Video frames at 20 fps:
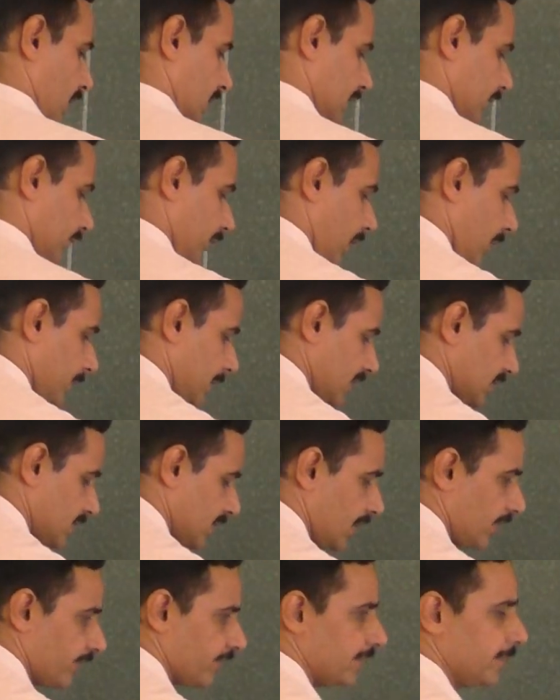the
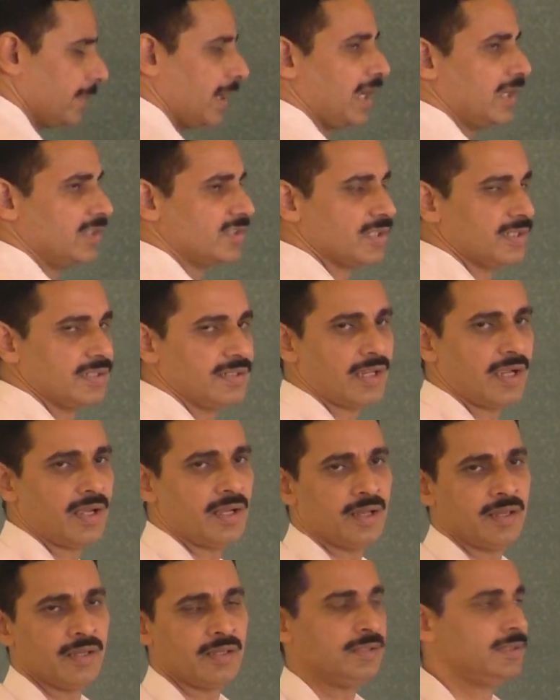formation of image in
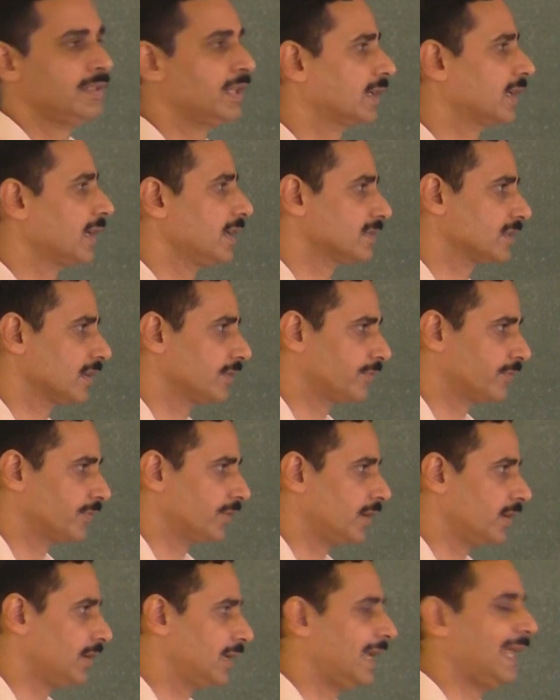the case of
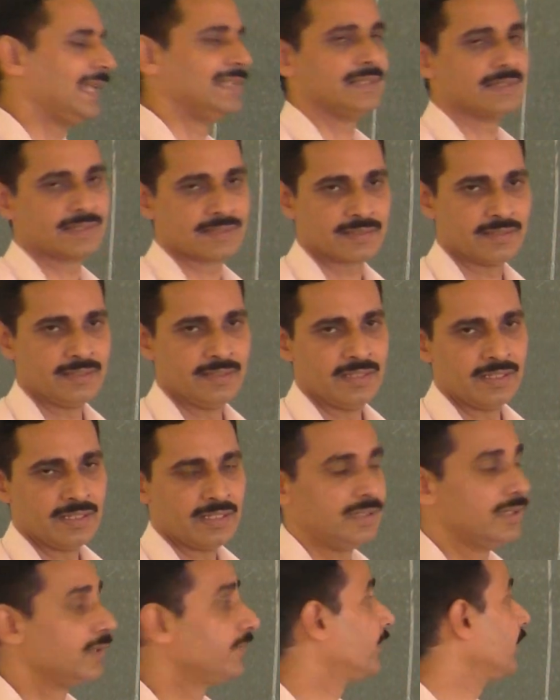lens
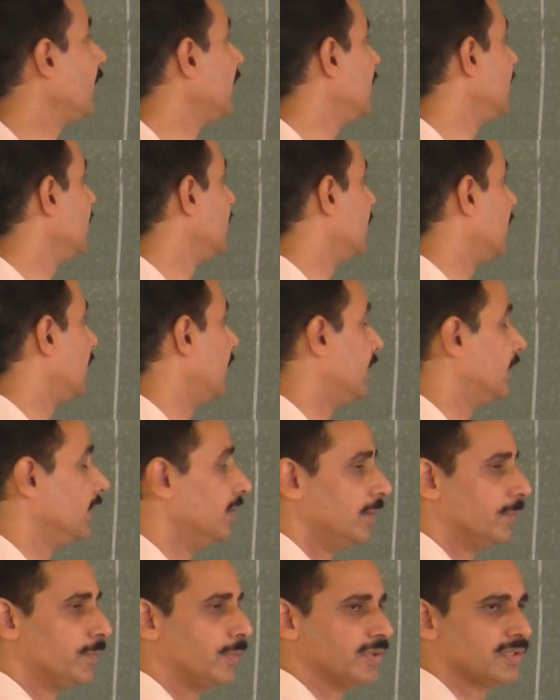in different
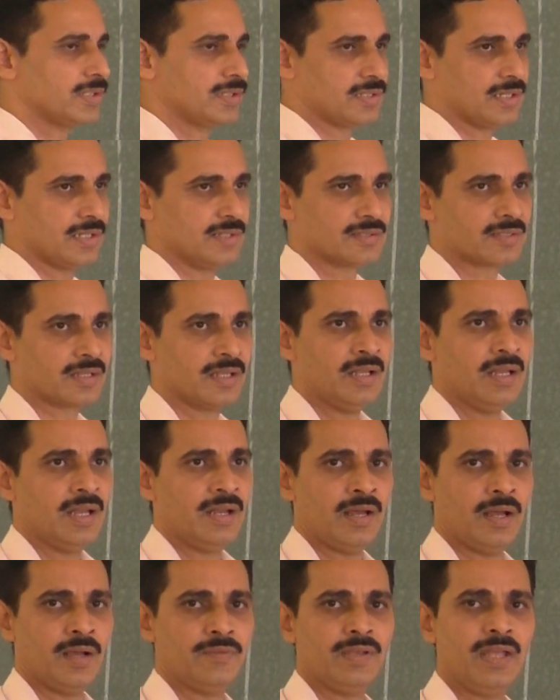positions.
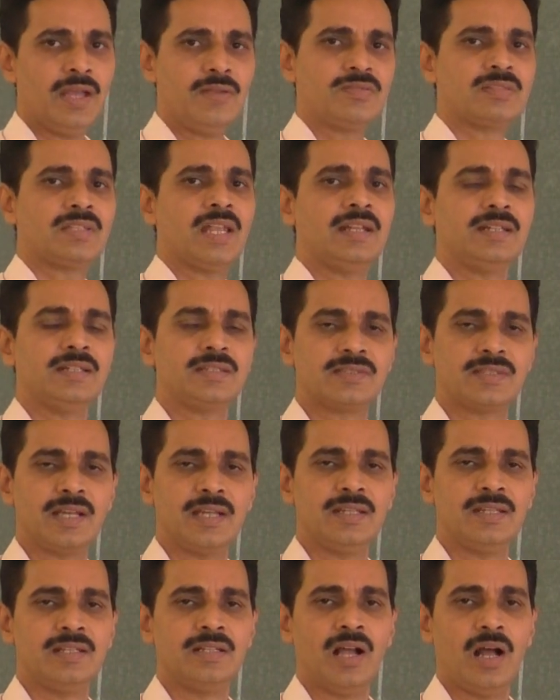We have
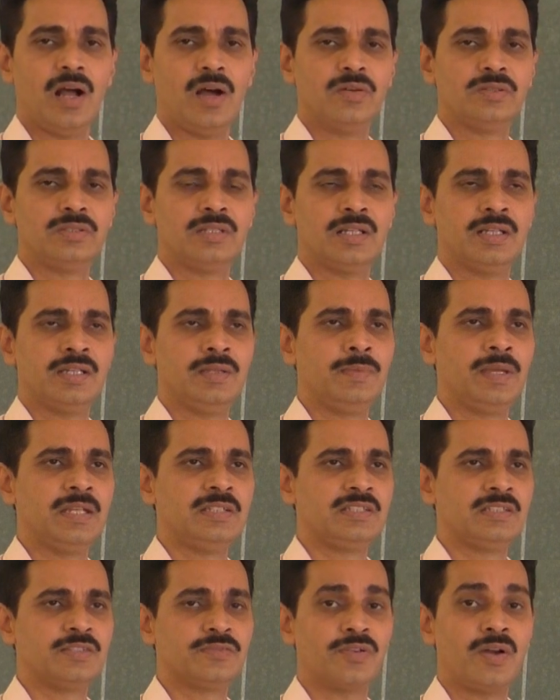studied how the
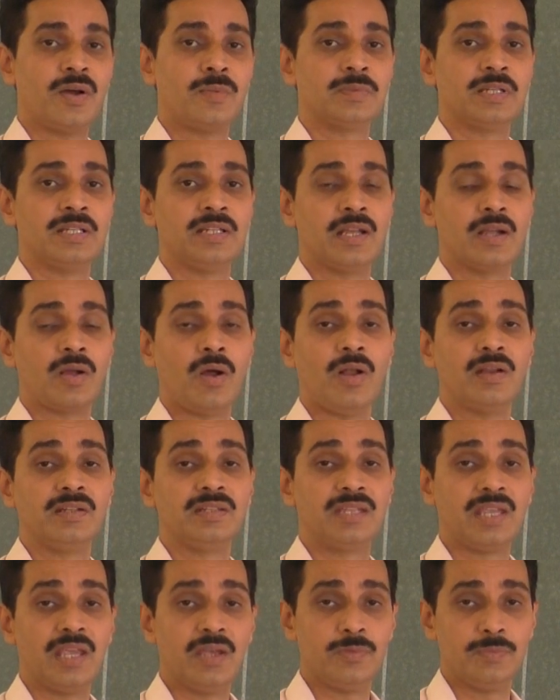image is formed in a
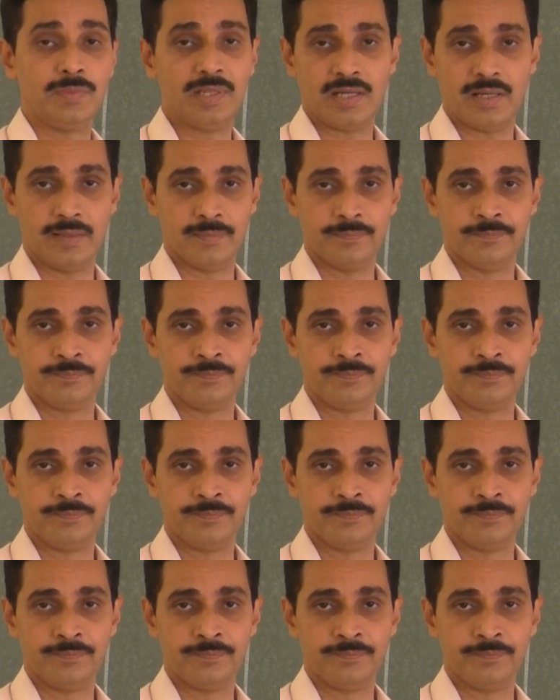concave mirror